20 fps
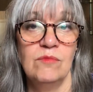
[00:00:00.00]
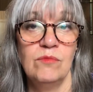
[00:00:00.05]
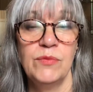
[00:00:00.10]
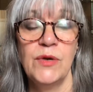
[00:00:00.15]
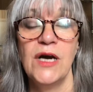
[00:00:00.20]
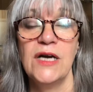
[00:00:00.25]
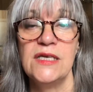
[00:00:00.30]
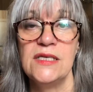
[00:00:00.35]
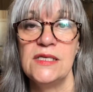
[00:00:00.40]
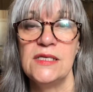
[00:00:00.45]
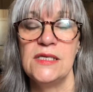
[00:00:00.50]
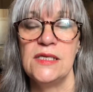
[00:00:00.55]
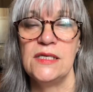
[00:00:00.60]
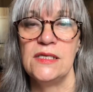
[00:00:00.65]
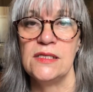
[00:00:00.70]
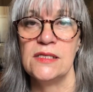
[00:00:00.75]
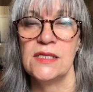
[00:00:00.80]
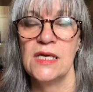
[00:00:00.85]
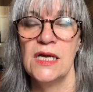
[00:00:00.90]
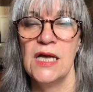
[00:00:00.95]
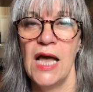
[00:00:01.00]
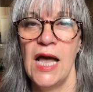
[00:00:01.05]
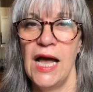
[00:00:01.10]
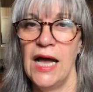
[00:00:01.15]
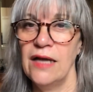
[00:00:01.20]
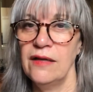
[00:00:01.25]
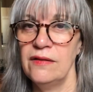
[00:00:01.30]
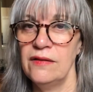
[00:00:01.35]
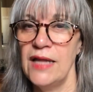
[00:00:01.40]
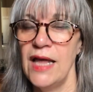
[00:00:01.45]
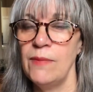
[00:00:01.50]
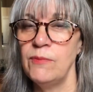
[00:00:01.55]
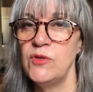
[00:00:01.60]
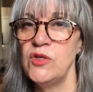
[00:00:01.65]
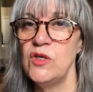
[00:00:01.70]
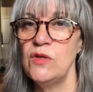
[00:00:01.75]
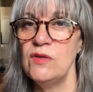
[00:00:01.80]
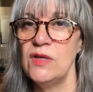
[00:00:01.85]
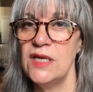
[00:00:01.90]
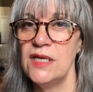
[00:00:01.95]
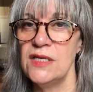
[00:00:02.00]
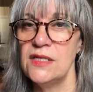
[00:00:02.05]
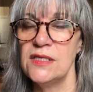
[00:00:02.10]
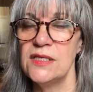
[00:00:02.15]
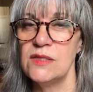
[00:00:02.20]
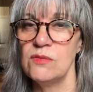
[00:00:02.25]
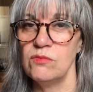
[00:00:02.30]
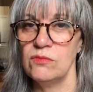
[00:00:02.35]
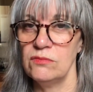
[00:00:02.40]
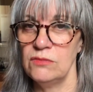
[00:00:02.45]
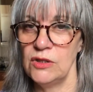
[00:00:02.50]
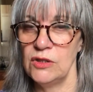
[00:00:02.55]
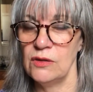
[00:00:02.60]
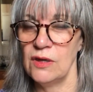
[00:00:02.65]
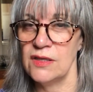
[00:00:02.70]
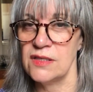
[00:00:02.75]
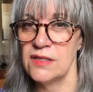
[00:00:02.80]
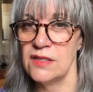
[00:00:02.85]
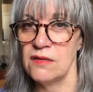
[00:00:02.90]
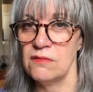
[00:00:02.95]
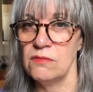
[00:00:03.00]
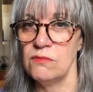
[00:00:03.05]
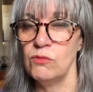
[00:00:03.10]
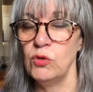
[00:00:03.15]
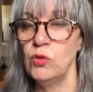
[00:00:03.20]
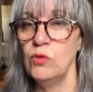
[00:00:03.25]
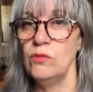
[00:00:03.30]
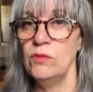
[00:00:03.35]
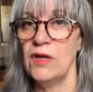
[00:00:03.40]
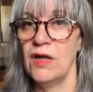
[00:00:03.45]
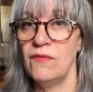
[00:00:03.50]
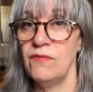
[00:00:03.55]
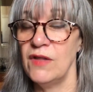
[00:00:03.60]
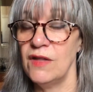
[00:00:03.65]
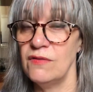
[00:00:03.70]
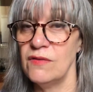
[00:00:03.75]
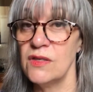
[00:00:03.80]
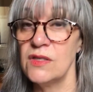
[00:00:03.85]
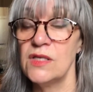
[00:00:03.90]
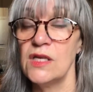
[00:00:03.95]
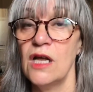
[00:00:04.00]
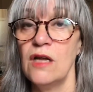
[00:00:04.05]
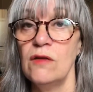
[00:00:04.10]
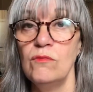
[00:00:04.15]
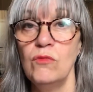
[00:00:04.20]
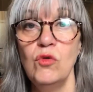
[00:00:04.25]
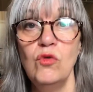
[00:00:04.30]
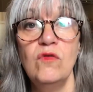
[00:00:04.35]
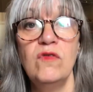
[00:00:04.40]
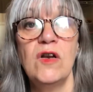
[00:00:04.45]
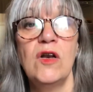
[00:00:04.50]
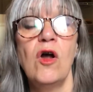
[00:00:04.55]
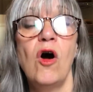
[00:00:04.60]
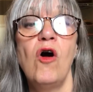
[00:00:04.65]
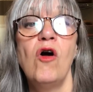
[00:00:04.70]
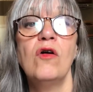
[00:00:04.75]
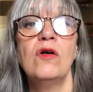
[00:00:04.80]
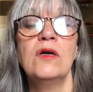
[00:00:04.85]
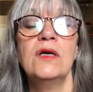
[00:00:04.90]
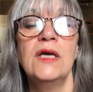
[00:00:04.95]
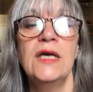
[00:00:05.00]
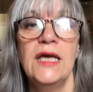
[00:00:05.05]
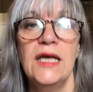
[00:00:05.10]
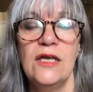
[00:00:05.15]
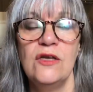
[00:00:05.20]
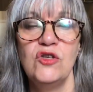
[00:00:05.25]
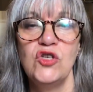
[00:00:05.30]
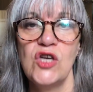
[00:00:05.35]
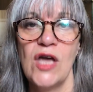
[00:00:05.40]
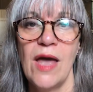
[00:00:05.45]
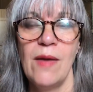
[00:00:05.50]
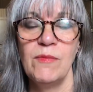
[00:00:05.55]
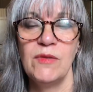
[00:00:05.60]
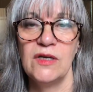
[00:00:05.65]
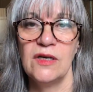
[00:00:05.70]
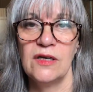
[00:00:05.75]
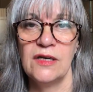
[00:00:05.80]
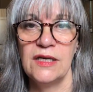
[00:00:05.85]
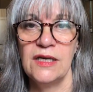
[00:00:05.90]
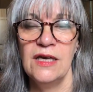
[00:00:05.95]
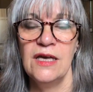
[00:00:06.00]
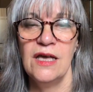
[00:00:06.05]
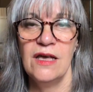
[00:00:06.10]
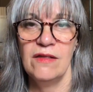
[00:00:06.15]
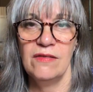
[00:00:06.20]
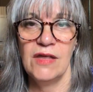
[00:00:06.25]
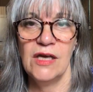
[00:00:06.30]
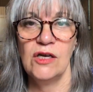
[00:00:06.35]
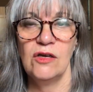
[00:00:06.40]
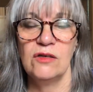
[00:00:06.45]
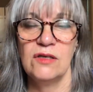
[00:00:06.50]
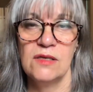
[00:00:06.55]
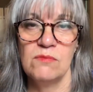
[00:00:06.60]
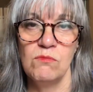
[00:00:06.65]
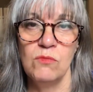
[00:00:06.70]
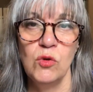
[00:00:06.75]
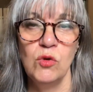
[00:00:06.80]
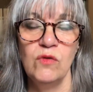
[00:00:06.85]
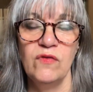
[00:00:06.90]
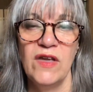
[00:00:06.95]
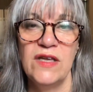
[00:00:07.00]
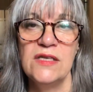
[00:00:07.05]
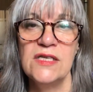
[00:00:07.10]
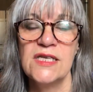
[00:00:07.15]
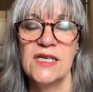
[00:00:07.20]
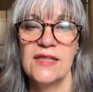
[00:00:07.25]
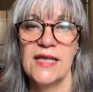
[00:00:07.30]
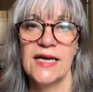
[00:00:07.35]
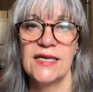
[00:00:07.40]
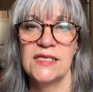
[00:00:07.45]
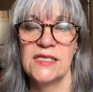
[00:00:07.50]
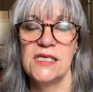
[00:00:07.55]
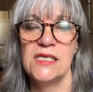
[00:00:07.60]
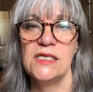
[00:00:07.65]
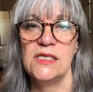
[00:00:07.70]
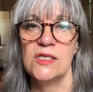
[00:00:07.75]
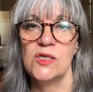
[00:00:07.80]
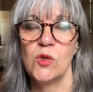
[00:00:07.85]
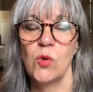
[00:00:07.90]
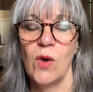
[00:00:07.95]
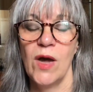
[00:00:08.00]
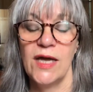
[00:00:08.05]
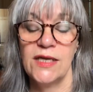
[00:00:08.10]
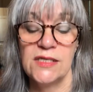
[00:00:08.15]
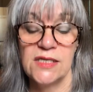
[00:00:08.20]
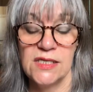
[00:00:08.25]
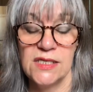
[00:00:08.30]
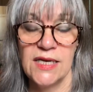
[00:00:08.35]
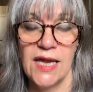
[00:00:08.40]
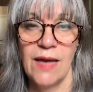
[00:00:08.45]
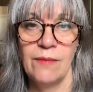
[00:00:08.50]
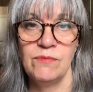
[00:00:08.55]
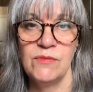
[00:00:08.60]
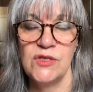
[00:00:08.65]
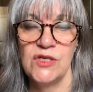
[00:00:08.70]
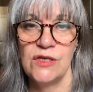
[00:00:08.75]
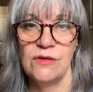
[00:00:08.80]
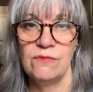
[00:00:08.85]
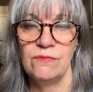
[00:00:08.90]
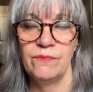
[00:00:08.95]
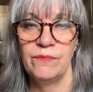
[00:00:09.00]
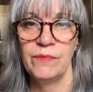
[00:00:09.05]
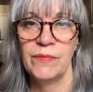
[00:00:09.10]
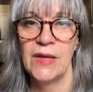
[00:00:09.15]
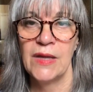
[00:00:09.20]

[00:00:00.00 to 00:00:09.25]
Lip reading: Pisces. And Neptune is, as the moon and then the sun move along in Gemini, they're going to move into that T-square to Neptune.